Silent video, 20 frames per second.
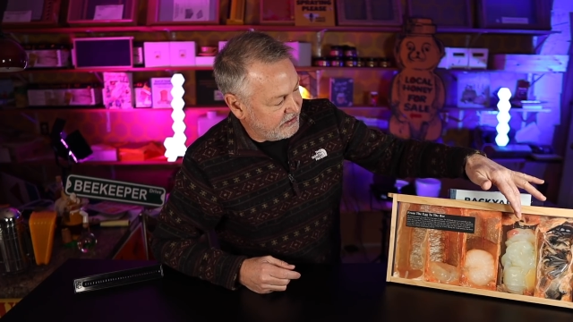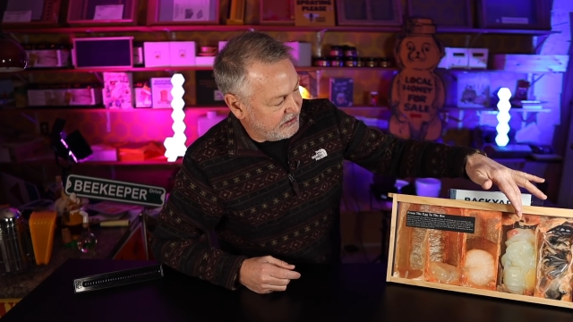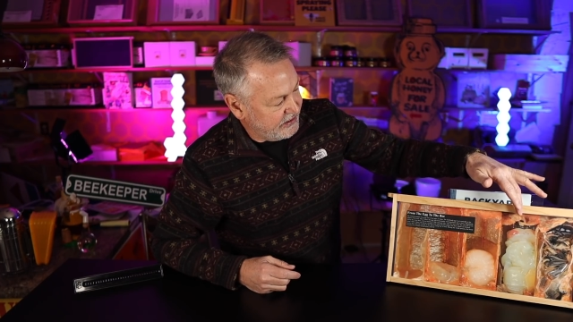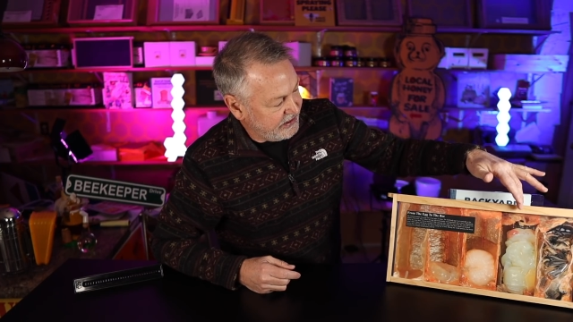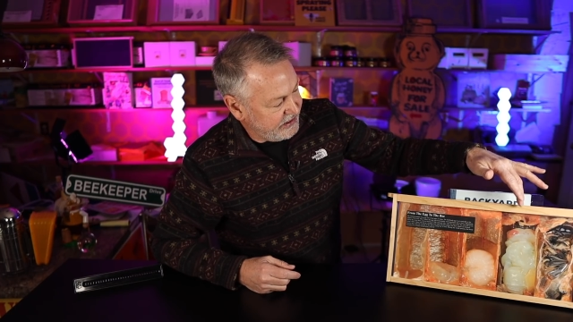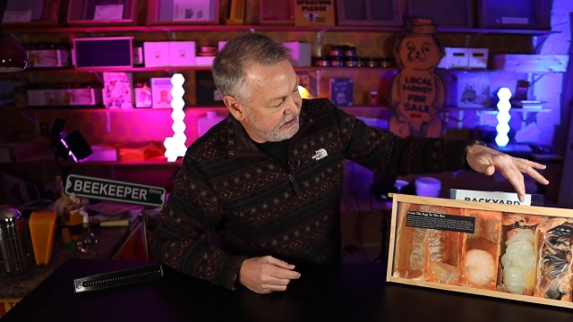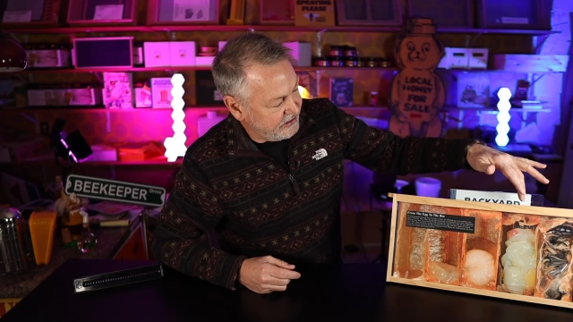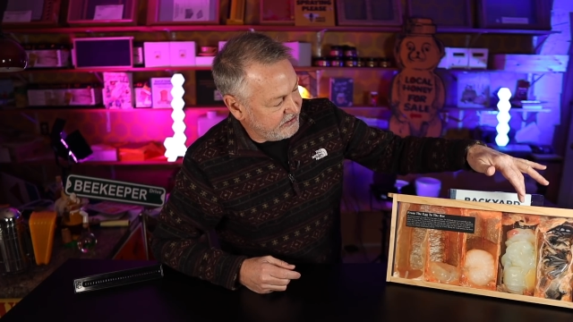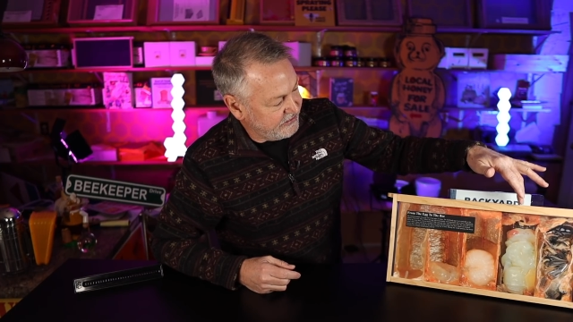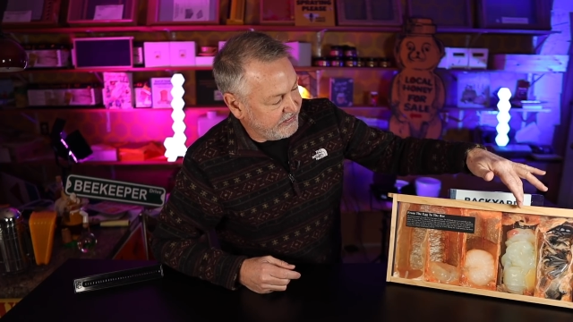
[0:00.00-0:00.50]

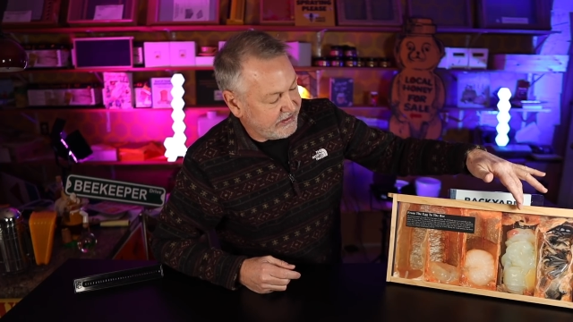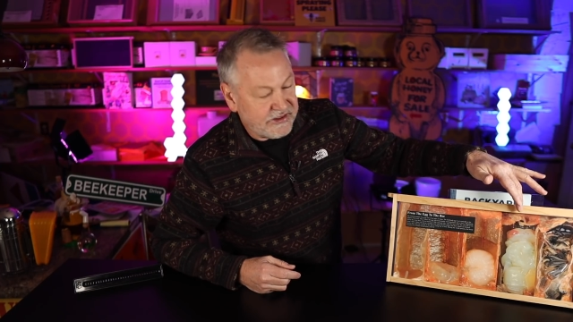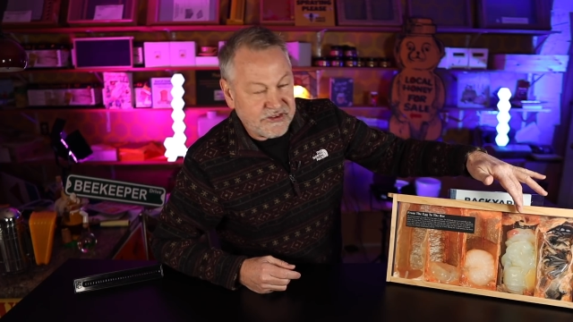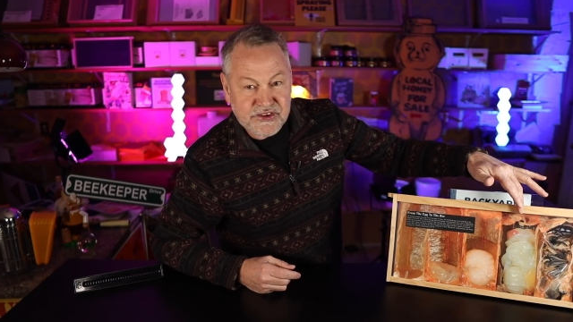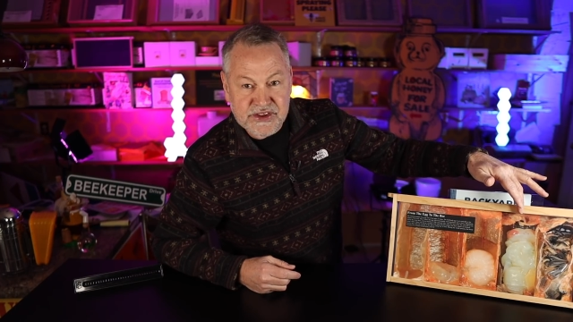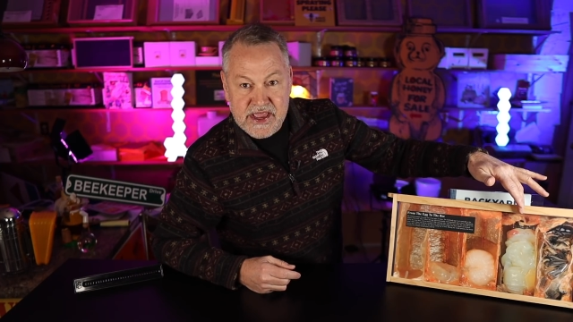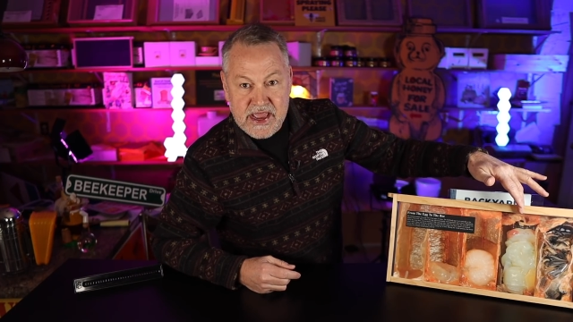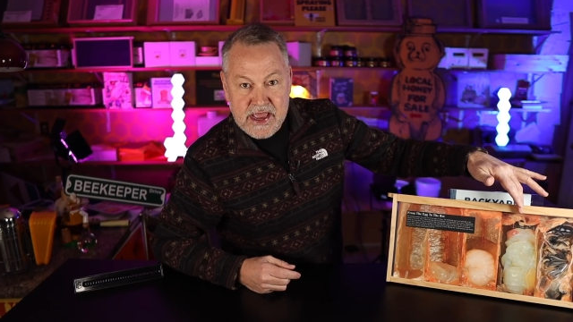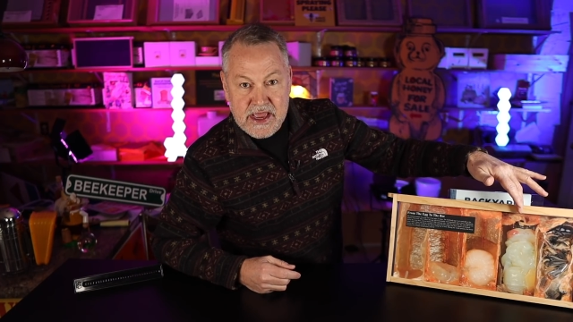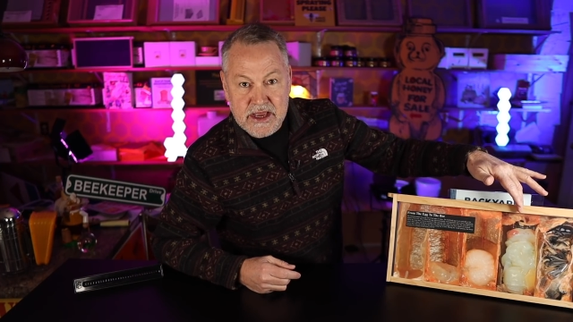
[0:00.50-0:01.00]
here, these
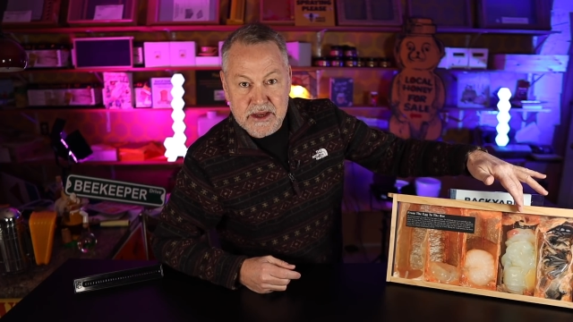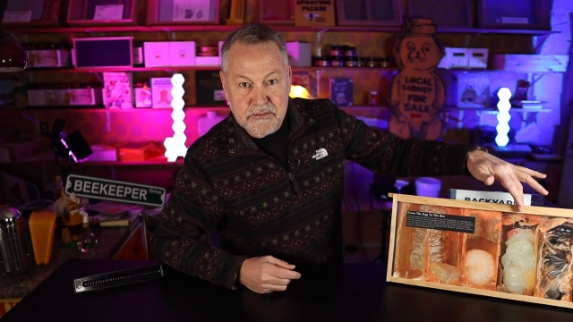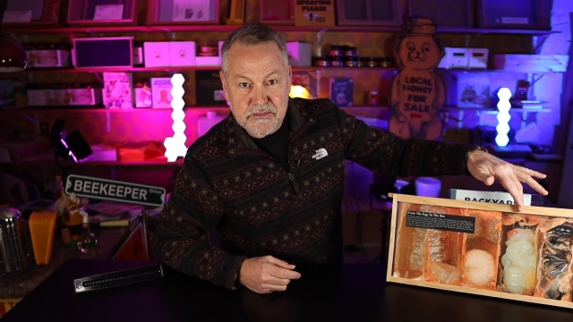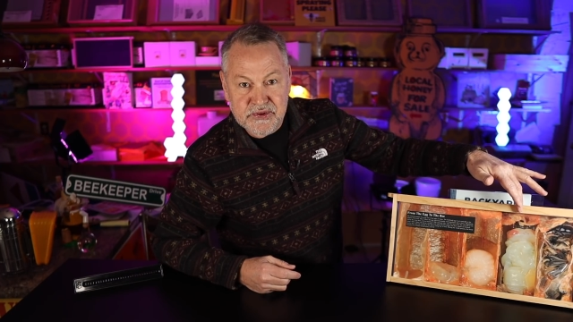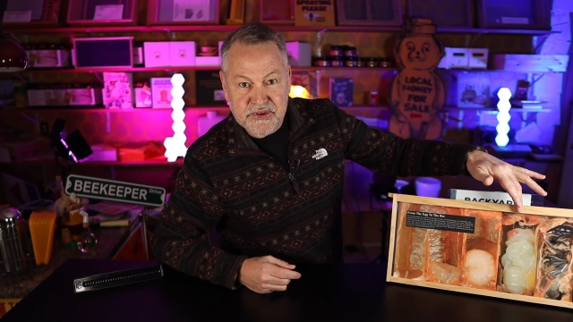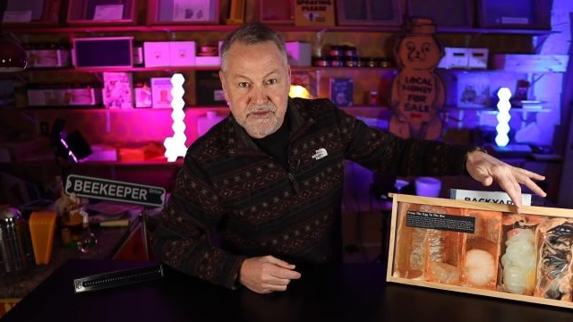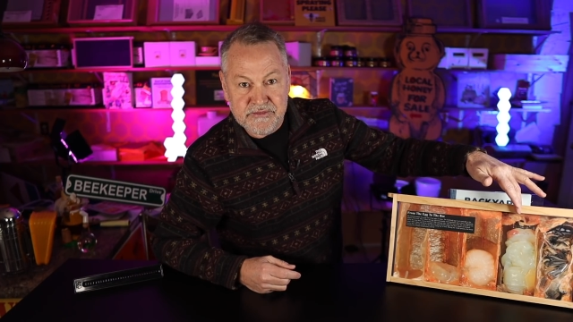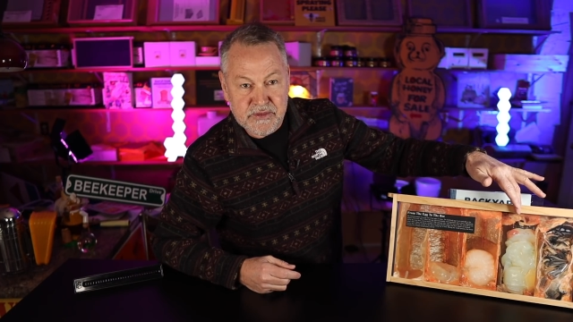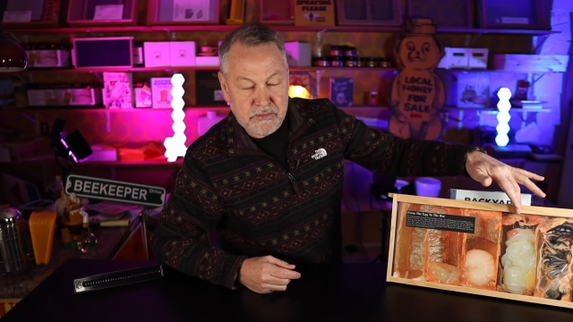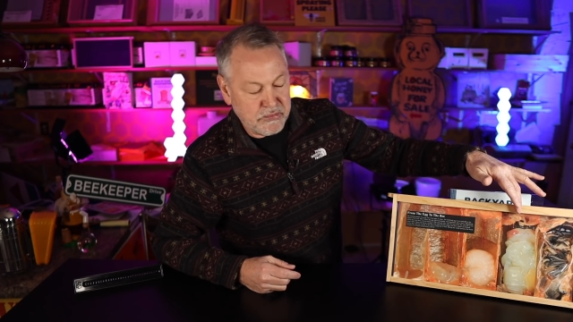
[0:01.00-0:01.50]

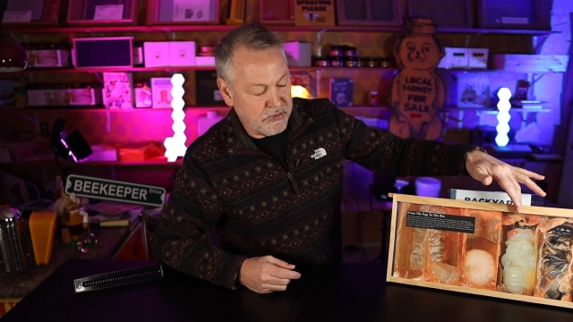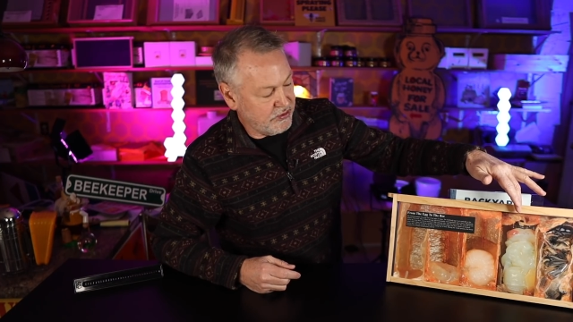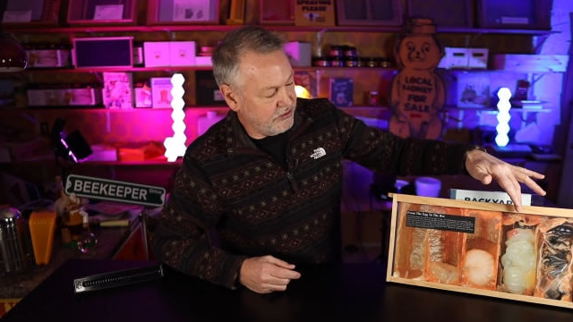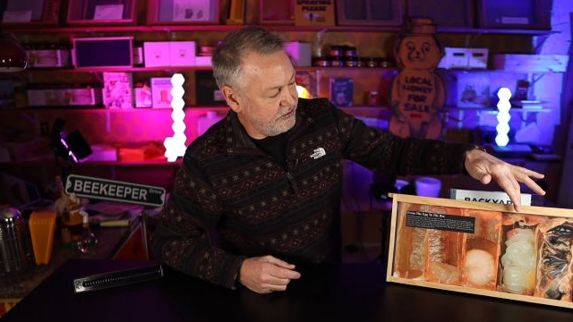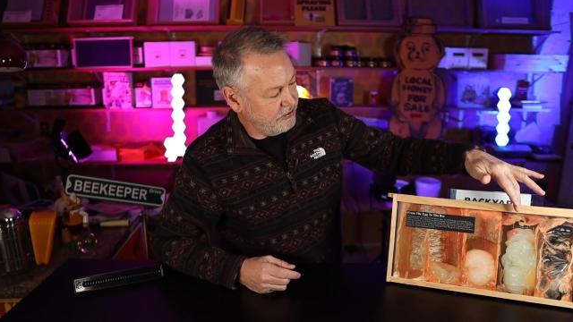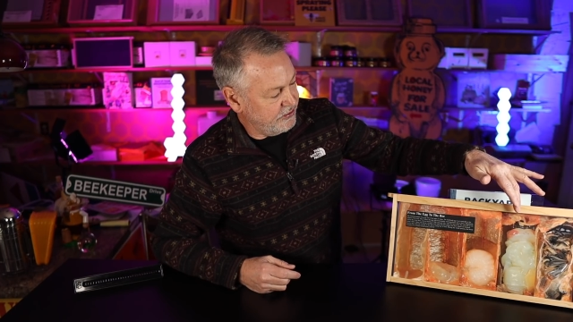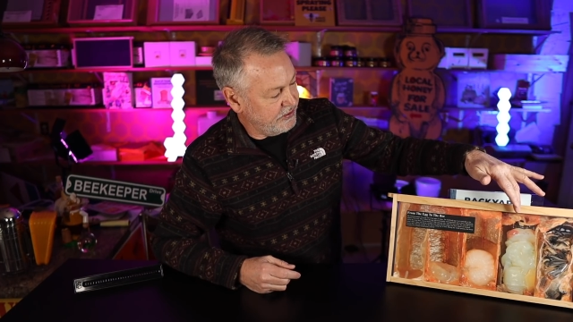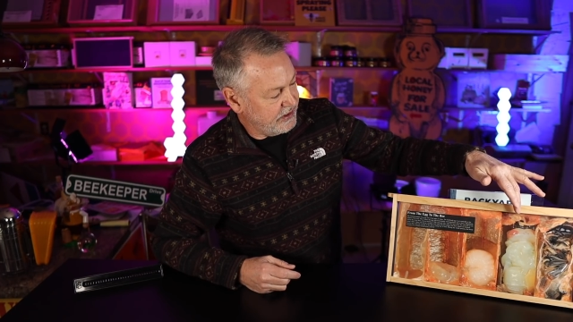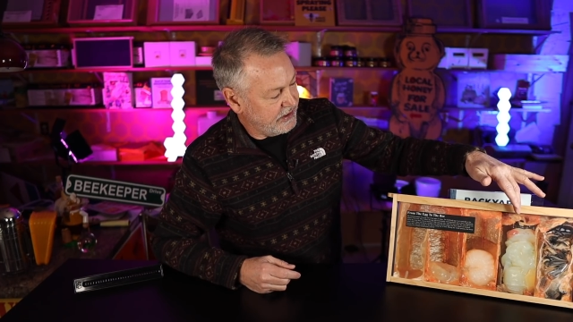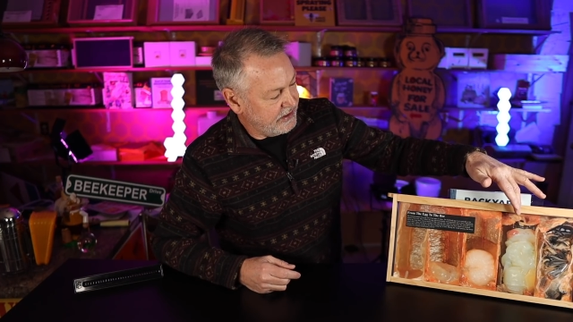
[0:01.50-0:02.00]
caps of the
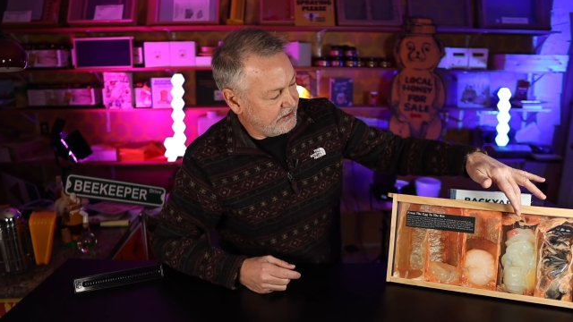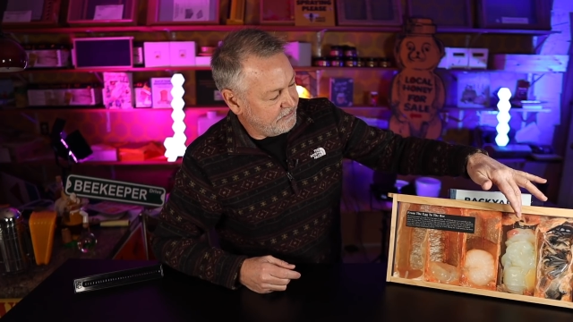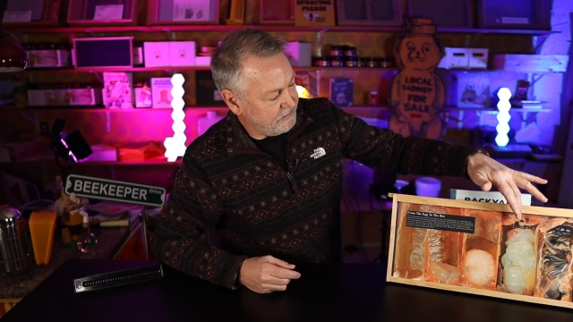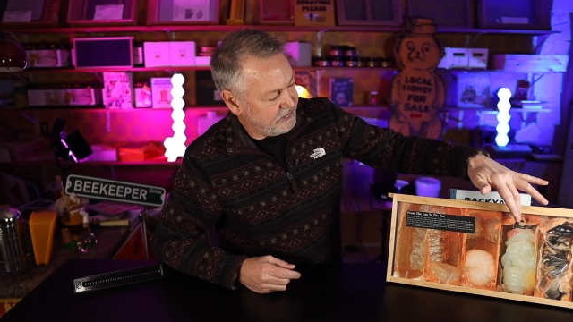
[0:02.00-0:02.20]
brood,